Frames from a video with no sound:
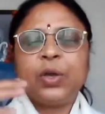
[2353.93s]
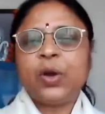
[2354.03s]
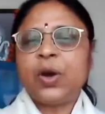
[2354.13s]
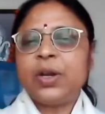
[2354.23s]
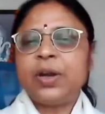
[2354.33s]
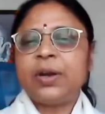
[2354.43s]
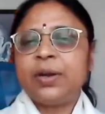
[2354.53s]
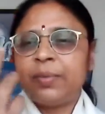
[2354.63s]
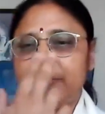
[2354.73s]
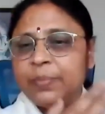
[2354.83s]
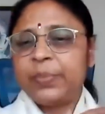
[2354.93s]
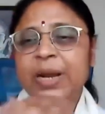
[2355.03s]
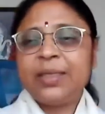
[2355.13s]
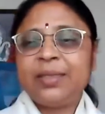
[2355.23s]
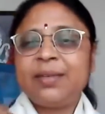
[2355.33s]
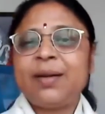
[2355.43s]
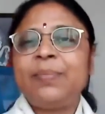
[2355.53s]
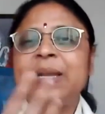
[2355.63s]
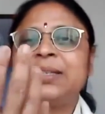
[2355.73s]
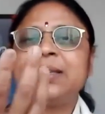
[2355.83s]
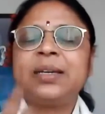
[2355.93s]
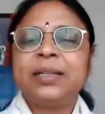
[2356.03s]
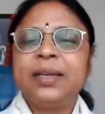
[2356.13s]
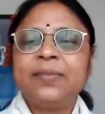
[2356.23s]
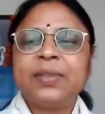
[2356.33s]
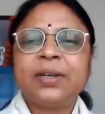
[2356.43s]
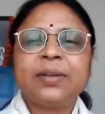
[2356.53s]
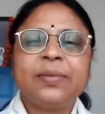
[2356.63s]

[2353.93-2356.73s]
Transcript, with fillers: On your breath, you are placing a devta.